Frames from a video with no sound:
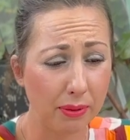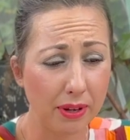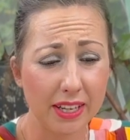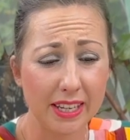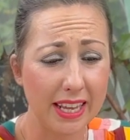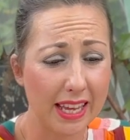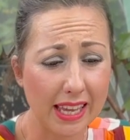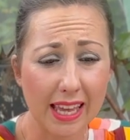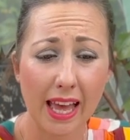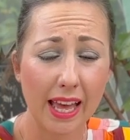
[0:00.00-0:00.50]

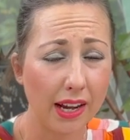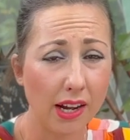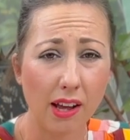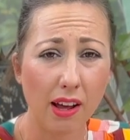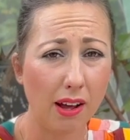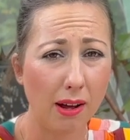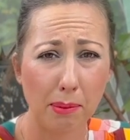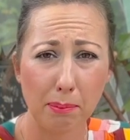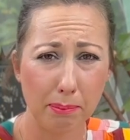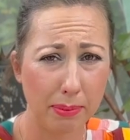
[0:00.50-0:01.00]
And you
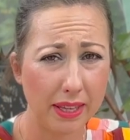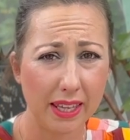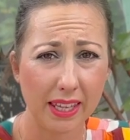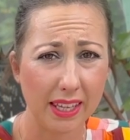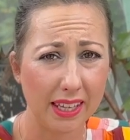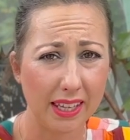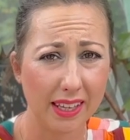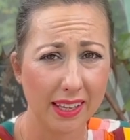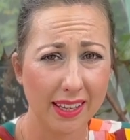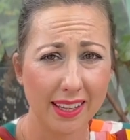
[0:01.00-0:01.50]
cannot
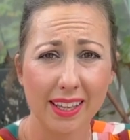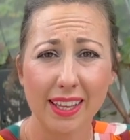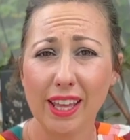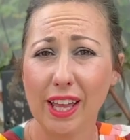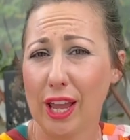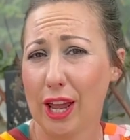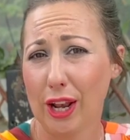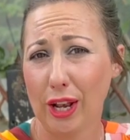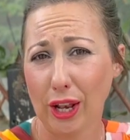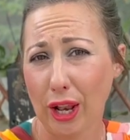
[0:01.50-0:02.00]
beat
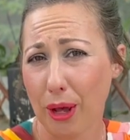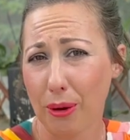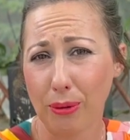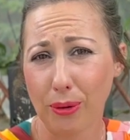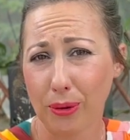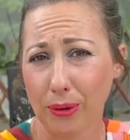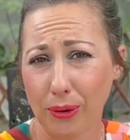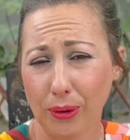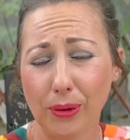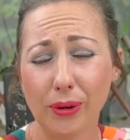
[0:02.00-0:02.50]

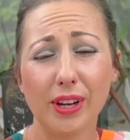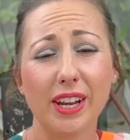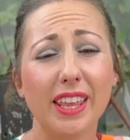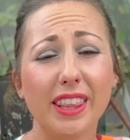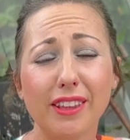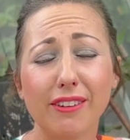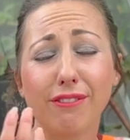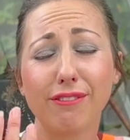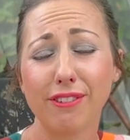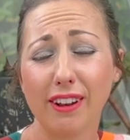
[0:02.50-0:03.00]
local honey.
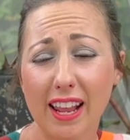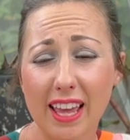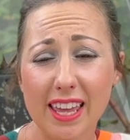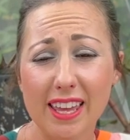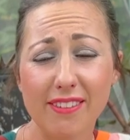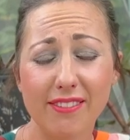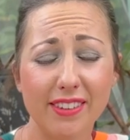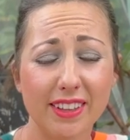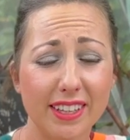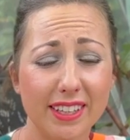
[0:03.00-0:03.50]
The
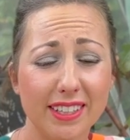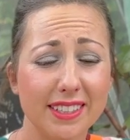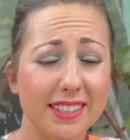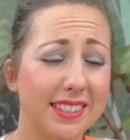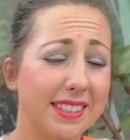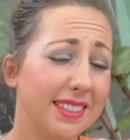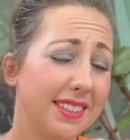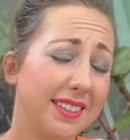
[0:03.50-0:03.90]
flavours,